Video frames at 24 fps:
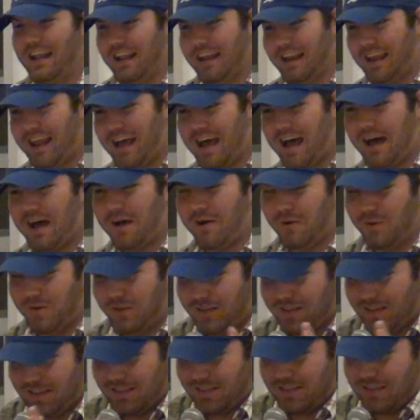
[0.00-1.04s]

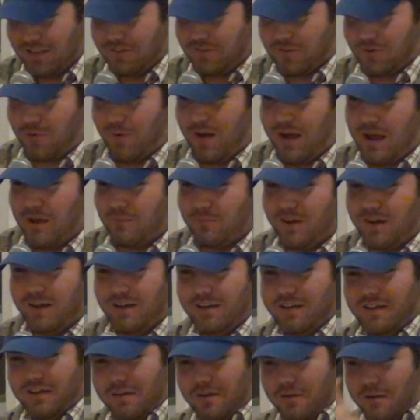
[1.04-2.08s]
Now, this
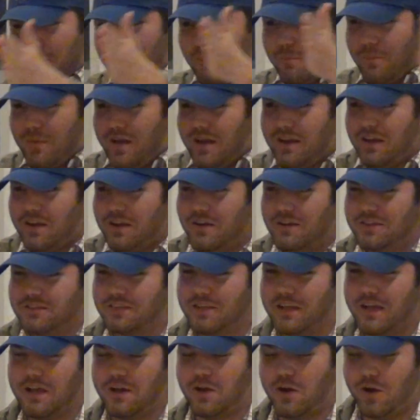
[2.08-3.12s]
grandma, many years
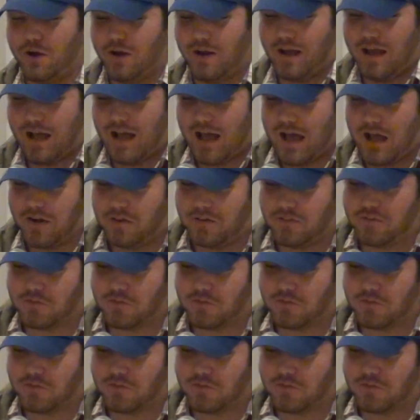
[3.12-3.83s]
later, on a